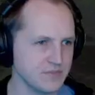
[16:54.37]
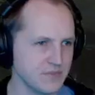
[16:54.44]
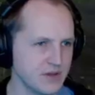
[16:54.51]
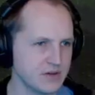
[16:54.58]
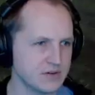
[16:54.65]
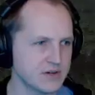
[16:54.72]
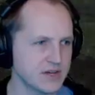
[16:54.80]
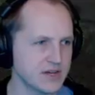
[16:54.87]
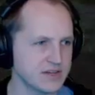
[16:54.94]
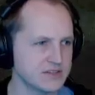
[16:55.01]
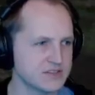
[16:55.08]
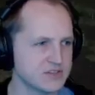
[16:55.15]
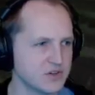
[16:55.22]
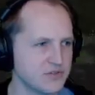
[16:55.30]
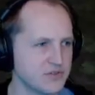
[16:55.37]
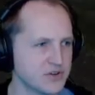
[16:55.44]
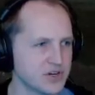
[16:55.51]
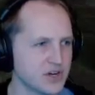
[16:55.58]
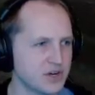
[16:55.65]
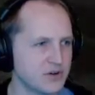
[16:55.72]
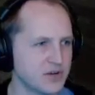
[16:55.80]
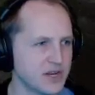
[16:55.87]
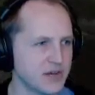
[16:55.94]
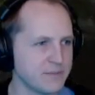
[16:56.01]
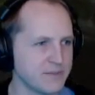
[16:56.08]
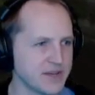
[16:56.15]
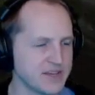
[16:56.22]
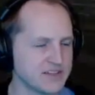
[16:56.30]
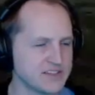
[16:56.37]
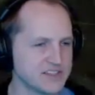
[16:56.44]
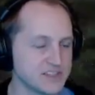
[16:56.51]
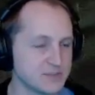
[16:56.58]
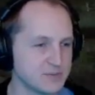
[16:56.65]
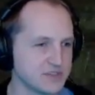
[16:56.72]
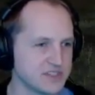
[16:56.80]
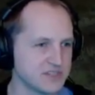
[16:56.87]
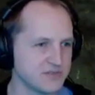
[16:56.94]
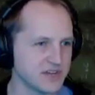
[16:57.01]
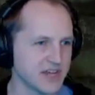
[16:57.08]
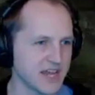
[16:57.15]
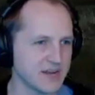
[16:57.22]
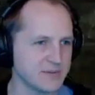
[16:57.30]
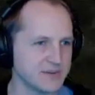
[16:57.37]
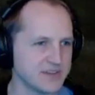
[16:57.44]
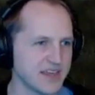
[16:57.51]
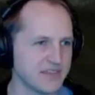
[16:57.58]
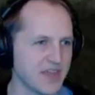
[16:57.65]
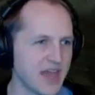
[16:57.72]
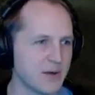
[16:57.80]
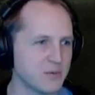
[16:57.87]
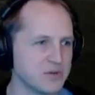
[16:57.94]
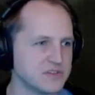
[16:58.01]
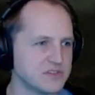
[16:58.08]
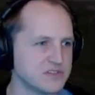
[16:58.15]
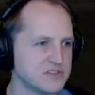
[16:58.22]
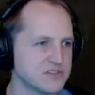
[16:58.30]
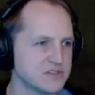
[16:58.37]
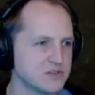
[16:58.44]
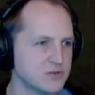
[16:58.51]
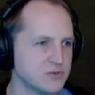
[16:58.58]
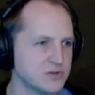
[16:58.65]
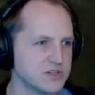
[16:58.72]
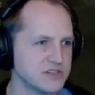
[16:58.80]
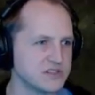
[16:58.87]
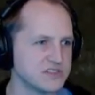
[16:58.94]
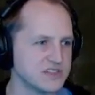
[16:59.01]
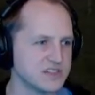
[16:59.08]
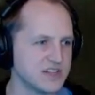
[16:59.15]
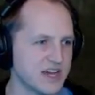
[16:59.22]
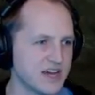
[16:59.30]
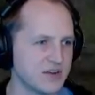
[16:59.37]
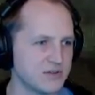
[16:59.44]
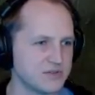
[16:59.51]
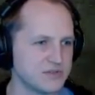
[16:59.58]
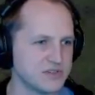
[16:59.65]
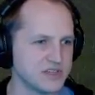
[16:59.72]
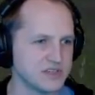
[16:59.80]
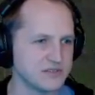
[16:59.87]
Okay, so if you're going up against a specific enemy, like that one's cool because it not only